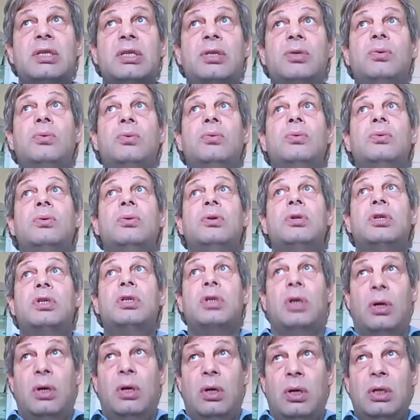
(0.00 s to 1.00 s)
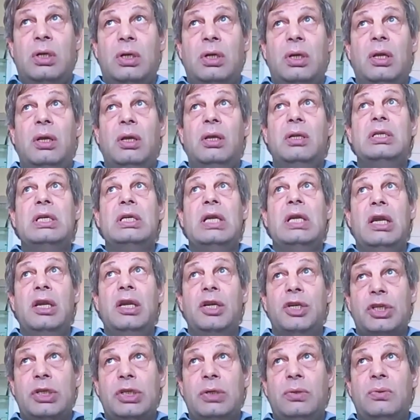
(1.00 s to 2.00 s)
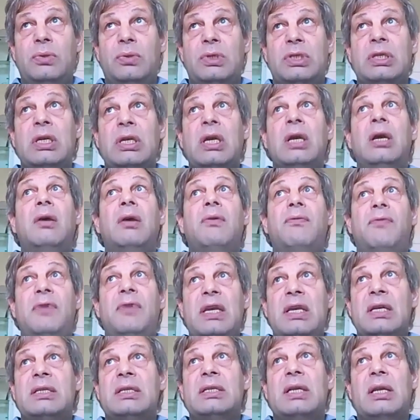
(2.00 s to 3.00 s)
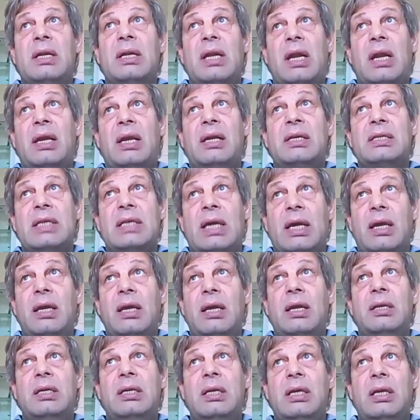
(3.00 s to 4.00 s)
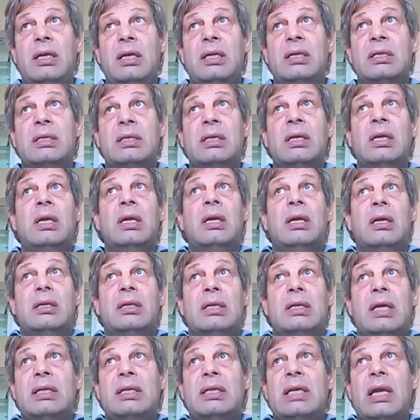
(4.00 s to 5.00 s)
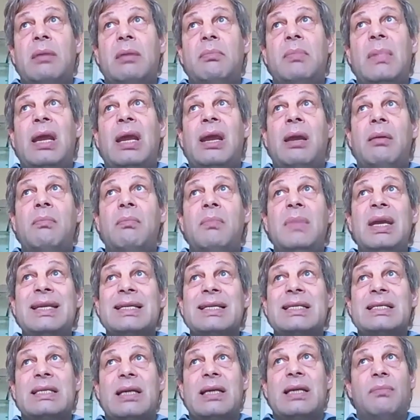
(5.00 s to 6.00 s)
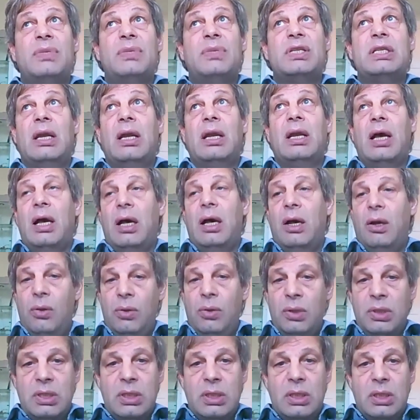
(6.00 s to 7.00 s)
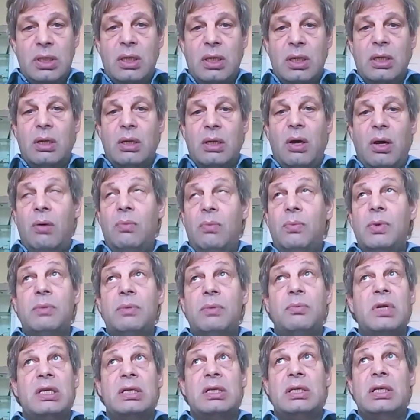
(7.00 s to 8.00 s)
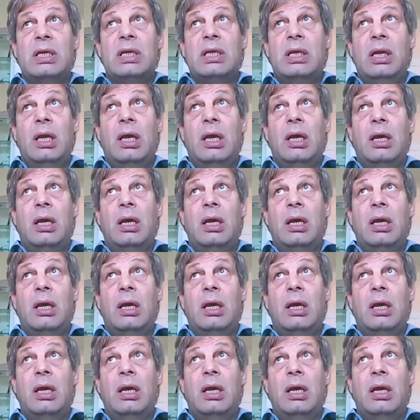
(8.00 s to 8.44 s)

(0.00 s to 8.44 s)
to talk the issues, fears and anxieties that they may miss something out over with the